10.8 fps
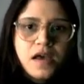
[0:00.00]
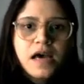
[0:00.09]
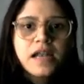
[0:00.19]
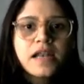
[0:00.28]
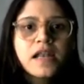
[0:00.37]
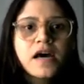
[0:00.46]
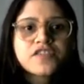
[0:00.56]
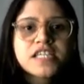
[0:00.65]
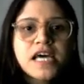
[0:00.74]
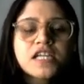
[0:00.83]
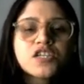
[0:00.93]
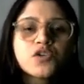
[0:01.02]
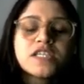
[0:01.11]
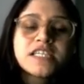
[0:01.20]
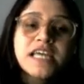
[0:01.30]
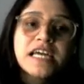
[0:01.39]
And after that, to
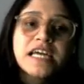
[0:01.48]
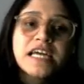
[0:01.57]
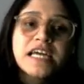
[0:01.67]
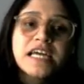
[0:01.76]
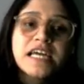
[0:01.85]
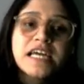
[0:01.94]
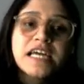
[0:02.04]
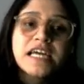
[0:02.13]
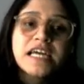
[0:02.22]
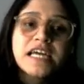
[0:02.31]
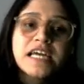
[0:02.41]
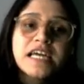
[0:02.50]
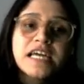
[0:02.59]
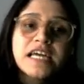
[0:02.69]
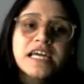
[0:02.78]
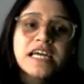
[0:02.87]
detect these neutrinos
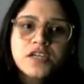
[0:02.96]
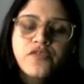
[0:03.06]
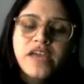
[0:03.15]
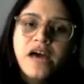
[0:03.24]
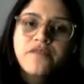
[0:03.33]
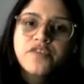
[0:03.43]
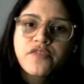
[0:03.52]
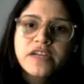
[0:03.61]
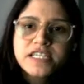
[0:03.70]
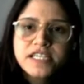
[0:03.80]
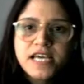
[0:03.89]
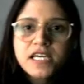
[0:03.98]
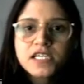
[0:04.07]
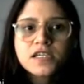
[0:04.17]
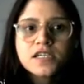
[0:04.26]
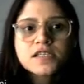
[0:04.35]
on Earth, we have different
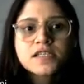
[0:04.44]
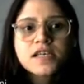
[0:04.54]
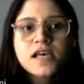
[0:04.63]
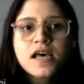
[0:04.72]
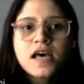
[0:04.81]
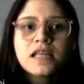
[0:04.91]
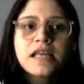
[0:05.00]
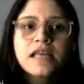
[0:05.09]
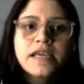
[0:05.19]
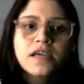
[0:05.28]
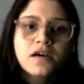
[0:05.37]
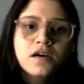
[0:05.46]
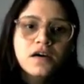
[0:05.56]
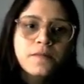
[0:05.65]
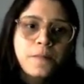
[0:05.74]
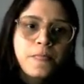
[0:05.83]
detectors. Like
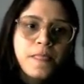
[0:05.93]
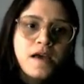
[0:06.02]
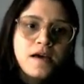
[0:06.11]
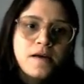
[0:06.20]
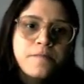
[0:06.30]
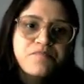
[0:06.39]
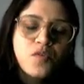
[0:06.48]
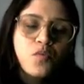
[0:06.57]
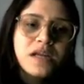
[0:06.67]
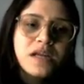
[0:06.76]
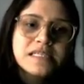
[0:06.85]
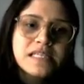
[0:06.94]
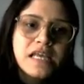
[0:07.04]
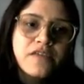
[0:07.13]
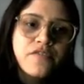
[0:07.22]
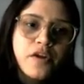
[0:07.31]
one is
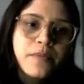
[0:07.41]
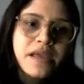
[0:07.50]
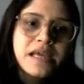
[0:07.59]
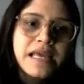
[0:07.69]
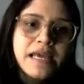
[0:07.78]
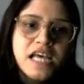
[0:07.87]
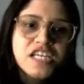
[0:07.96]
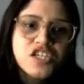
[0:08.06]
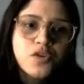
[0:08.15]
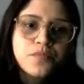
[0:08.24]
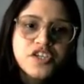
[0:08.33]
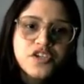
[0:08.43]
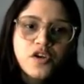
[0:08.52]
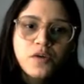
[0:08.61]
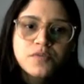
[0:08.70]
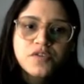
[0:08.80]
like very big, like Ice-Cube
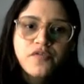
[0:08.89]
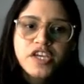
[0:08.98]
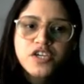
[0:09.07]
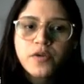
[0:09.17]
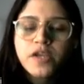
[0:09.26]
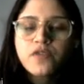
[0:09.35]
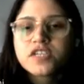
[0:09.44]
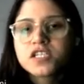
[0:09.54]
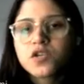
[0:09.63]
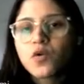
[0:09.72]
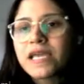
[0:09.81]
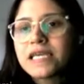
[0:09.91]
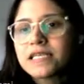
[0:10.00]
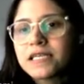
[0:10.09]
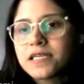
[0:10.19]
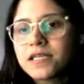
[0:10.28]
Neutrino Observatory, which is
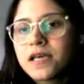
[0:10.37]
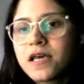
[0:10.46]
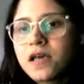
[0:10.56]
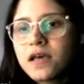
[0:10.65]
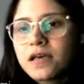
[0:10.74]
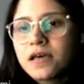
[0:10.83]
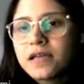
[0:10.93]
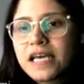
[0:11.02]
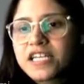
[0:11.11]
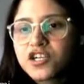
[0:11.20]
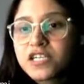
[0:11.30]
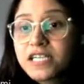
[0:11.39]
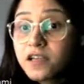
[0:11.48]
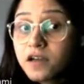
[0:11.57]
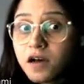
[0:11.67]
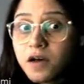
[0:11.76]
located in
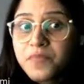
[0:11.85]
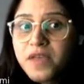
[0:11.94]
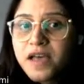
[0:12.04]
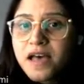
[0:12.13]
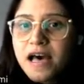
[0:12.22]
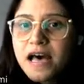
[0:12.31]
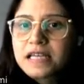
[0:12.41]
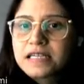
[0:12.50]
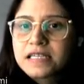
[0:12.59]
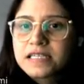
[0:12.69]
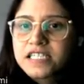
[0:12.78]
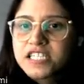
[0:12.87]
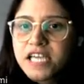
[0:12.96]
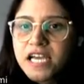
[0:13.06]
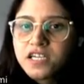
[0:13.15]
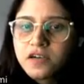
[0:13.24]
Antarctica, and this
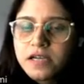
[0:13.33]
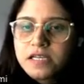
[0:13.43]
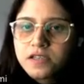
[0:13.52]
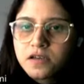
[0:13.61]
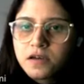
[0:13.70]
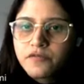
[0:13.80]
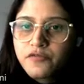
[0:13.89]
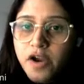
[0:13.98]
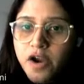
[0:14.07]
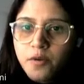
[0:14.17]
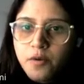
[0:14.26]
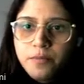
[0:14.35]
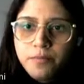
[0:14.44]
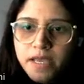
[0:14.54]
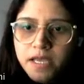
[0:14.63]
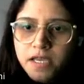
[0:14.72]
detector is very
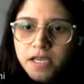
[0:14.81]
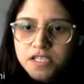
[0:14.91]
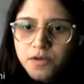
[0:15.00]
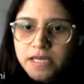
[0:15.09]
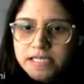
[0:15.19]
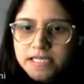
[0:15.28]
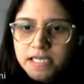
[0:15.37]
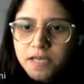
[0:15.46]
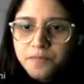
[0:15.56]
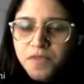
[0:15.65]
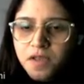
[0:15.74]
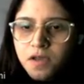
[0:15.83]
big, as you can see,